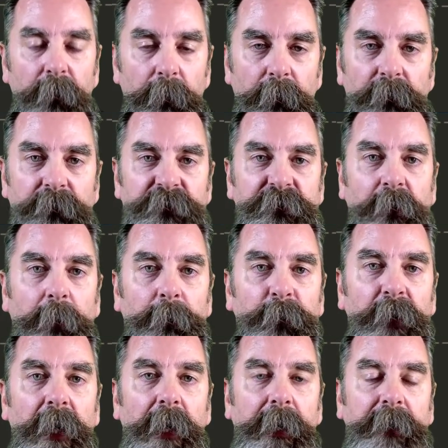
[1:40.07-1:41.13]
start
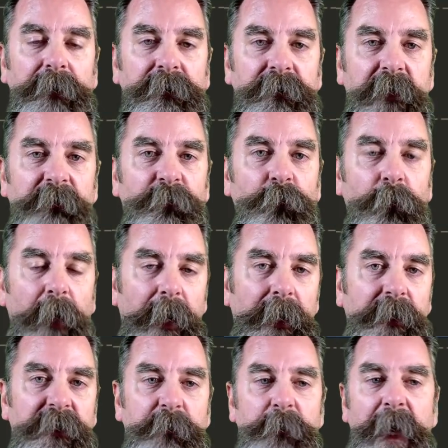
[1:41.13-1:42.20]
plotting stuff right into
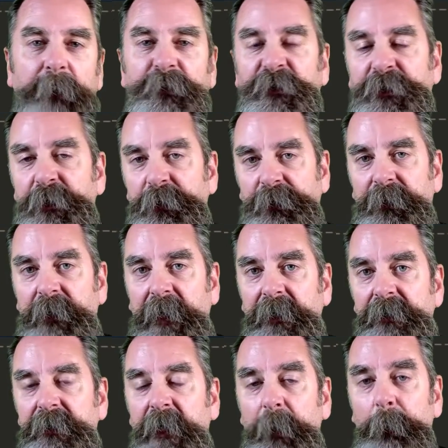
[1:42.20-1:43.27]
maps using that
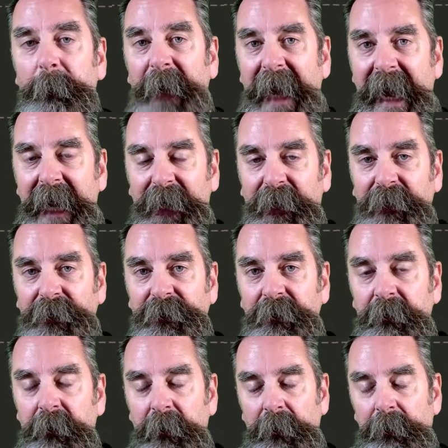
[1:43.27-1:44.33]
same package.
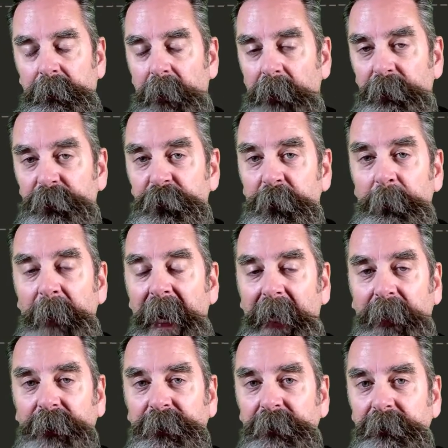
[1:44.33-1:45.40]
The other 2
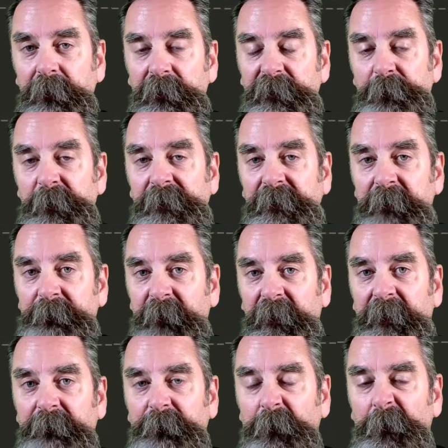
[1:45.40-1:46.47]
packages are specifically
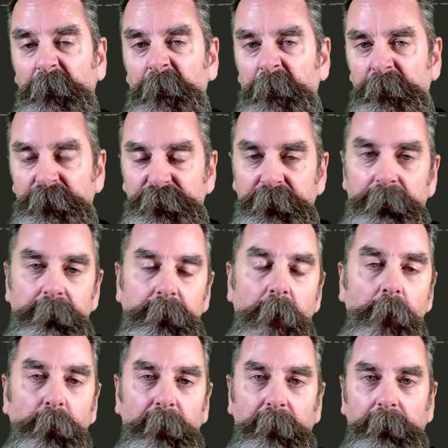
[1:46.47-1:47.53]
for
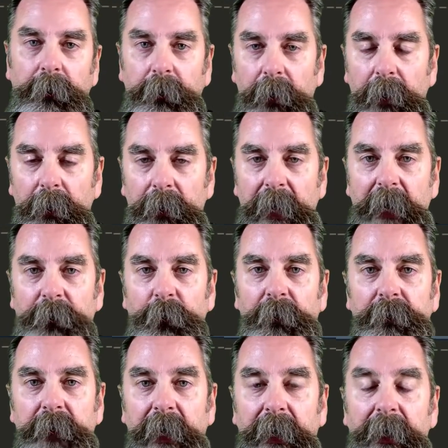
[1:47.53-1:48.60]
geocoding and gathering
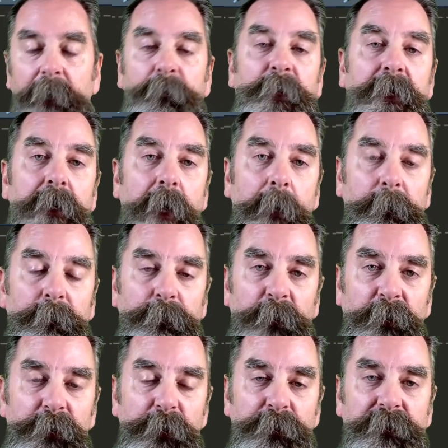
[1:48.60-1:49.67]
data, but not
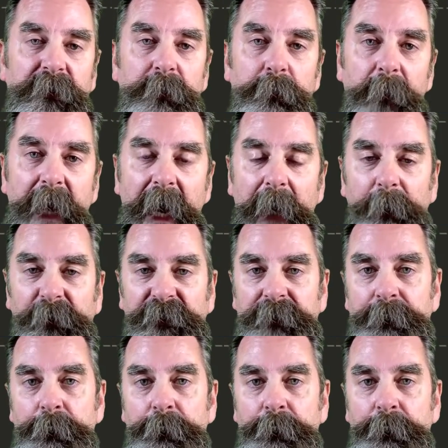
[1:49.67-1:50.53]
producing maps.